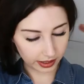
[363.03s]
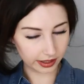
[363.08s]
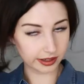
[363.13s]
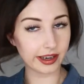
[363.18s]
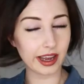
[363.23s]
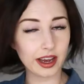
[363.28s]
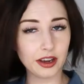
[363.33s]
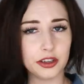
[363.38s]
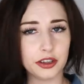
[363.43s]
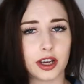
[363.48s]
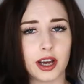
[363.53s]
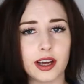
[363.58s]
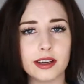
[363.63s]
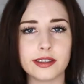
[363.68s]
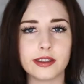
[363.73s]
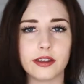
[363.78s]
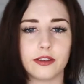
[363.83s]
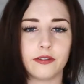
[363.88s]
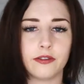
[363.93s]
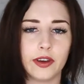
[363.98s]
And now you
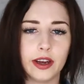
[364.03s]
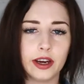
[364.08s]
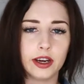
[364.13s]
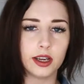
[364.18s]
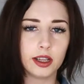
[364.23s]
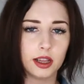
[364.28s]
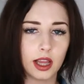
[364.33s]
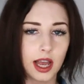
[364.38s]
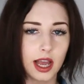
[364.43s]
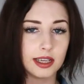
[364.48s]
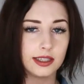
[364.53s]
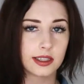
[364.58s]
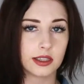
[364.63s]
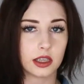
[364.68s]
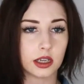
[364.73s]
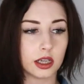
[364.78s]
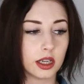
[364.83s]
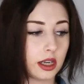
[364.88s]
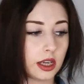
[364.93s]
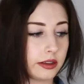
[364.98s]
guys, the very last
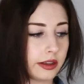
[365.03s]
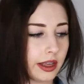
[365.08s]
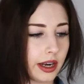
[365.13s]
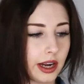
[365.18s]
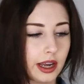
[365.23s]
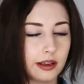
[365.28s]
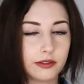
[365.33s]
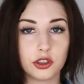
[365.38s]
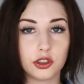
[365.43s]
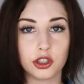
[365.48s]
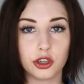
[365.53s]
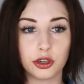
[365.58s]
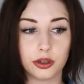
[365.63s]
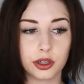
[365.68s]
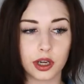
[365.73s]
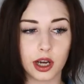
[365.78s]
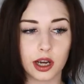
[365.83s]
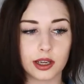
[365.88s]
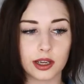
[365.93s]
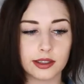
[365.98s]
thing that I have to show
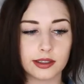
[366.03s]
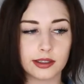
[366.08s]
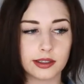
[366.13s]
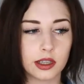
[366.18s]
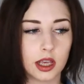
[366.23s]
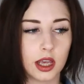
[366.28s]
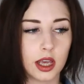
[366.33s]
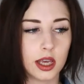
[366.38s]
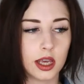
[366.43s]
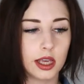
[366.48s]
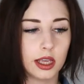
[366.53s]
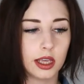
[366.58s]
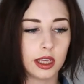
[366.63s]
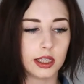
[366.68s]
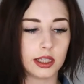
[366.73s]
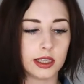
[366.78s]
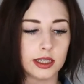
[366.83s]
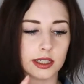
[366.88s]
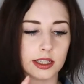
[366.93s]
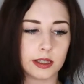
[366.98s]
you guys
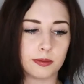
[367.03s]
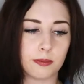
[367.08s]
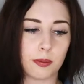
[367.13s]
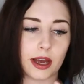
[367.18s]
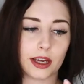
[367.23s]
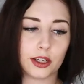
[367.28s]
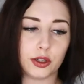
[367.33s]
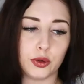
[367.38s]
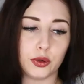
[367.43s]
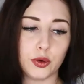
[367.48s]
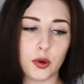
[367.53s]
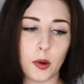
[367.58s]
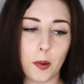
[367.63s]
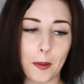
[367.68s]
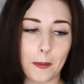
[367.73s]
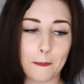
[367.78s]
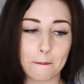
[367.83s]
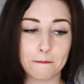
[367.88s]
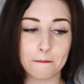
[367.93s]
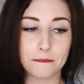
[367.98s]
is my new
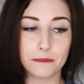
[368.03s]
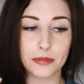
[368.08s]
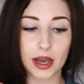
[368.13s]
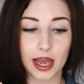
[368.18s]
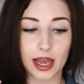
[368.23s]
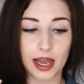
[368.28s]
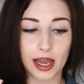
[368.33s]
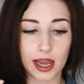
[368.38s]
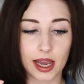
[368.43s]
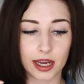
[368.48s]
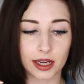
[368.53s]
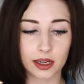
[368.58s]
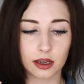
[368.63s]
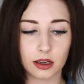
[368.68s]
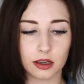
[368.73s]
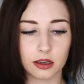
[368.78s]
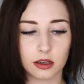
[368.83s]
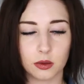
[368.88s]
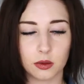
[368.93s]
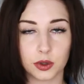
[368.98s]

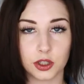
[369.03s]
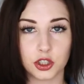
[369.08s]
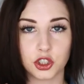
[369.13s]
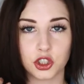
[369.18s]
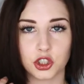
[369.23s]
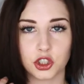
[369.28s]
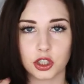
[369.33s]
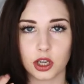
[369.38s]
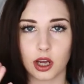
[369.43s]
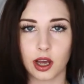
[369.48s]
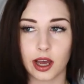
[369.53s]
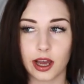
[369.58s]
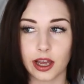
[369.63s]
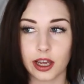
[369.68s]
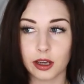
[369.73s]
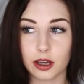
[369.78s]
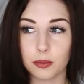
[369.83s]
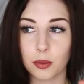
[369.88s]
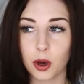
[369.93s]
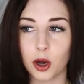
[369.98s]
bag, which
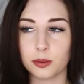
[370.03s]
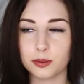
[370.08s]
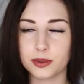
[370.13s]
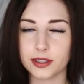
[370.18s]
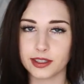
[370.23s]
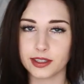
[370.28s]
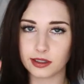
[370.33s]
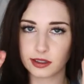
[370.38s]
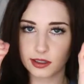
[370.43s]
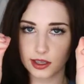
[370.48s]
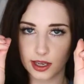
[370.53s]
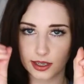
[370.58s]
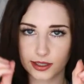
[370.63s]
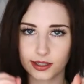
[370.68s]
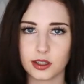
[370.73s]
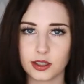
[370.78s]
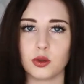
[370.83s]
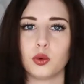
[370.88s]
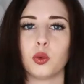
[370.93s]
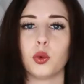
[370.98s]
I'm
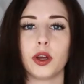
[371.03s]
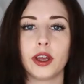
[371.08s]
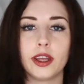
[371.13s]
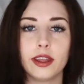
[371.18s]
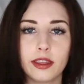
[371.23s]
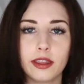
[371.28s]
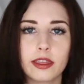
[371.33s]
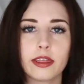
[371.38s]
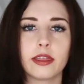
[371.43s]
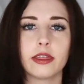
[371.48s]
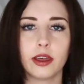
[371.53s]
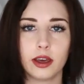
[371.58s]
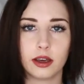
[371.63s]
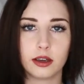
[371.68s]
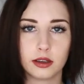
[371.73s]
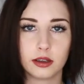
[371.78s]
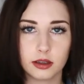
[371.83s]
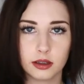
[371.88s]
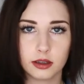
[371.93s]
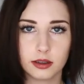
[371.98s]
obsessed with.
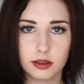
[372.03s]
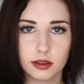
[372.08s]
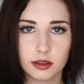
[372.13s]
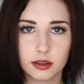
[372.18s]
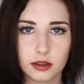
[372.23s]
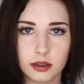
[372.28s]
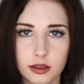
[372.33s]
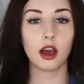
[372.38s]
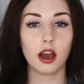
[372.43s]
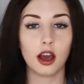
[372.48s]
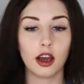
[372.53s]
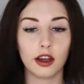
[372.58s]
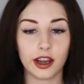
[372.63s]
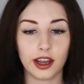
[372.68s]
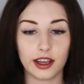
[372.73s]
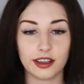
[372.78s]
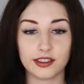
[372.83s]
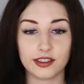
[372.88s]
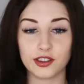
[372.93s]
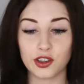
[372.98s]

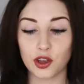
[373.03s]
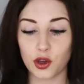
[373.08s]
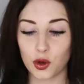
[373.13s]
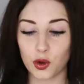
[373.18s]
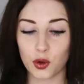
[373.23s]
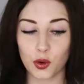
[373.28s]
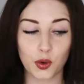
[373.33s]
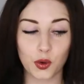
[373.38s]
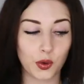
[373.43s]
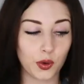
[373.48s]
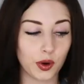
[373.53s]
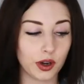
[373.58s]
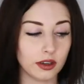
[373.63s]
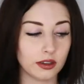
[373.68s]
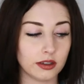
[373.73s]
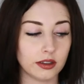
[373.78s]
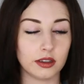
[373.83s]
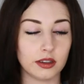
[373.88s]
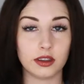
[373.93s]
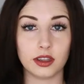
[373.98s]
Okay,
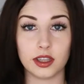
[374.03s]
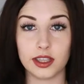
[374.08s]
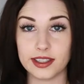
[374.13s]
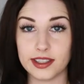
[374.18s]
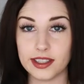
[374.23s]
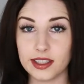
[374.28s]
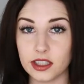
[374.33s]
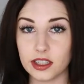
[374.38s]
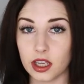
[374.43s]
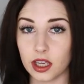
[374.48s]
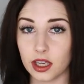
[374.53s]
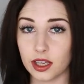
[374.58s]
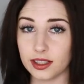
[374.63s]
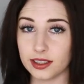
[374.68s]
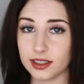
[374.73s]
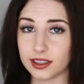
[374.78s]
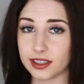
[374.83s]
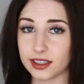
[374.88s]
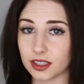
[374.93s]
so this is it.